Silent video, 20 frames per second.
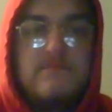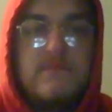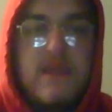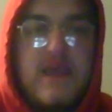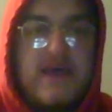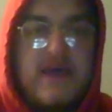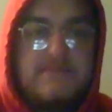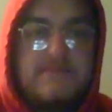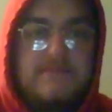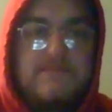
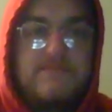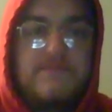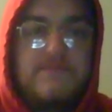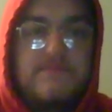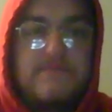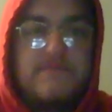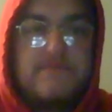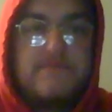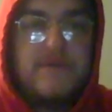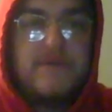Yeah,
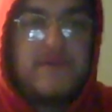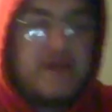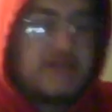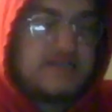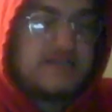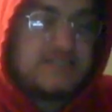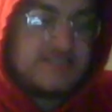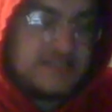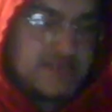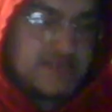but
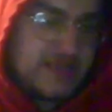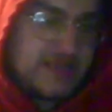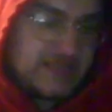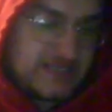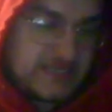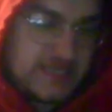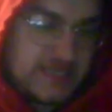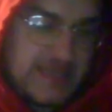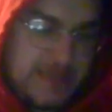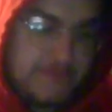then in
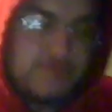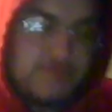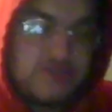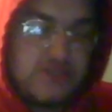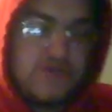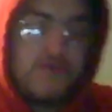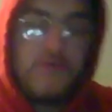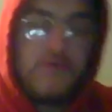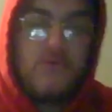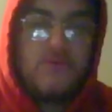the game
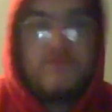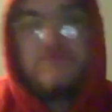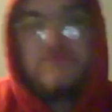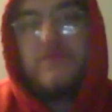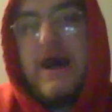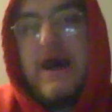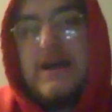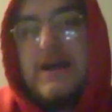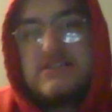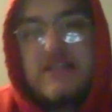too
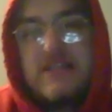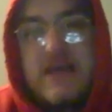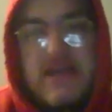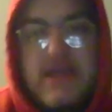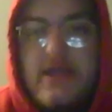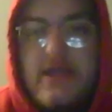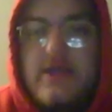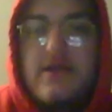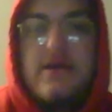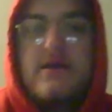last
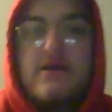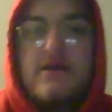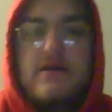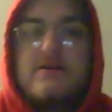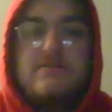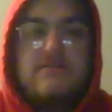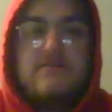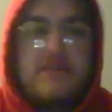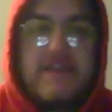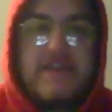night,
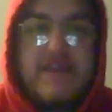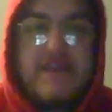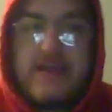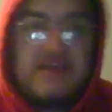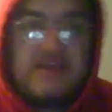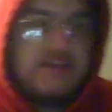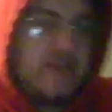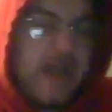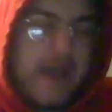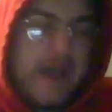an
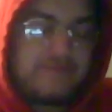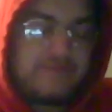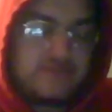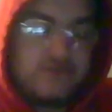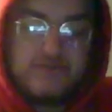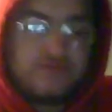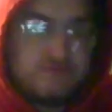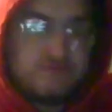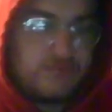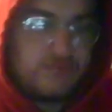
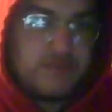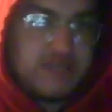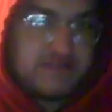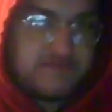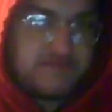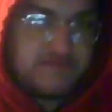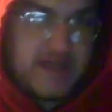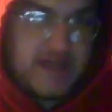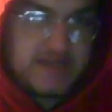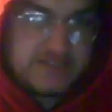absolute
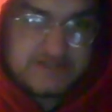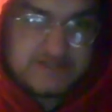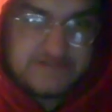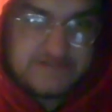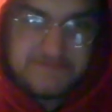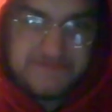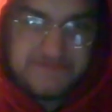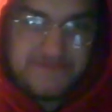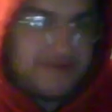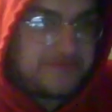tweak fest
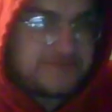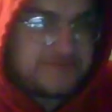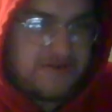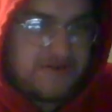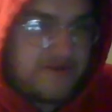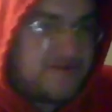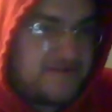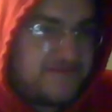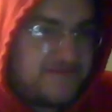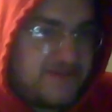from
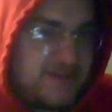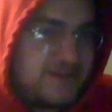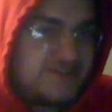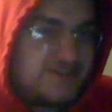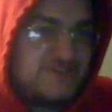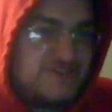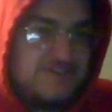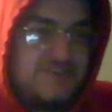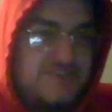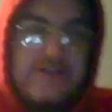start to
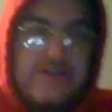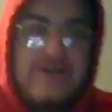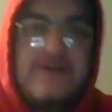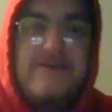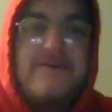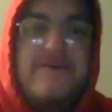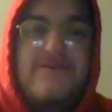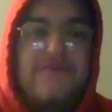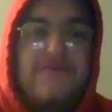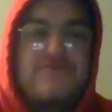finish. Just
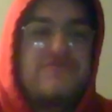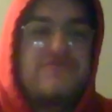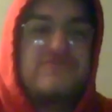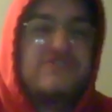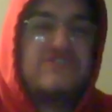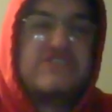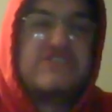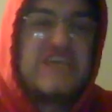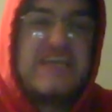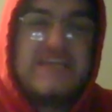we were
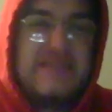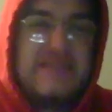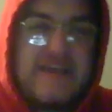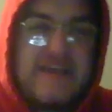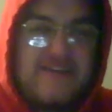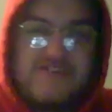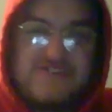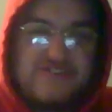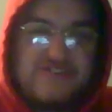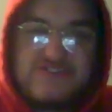just sitting
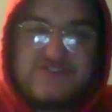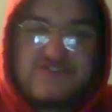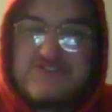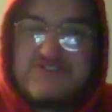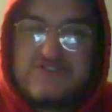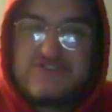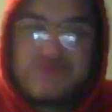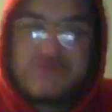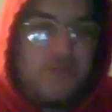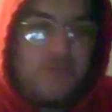there, just
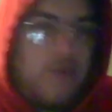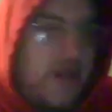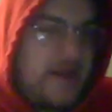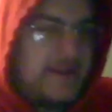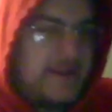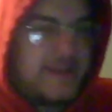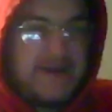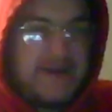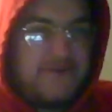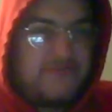
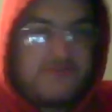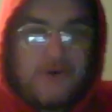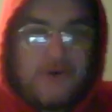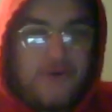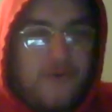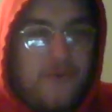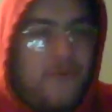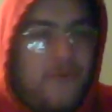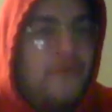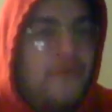sweating out the
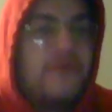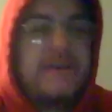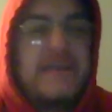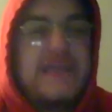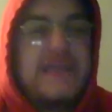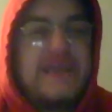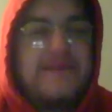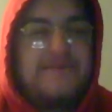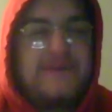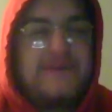whole
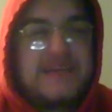game.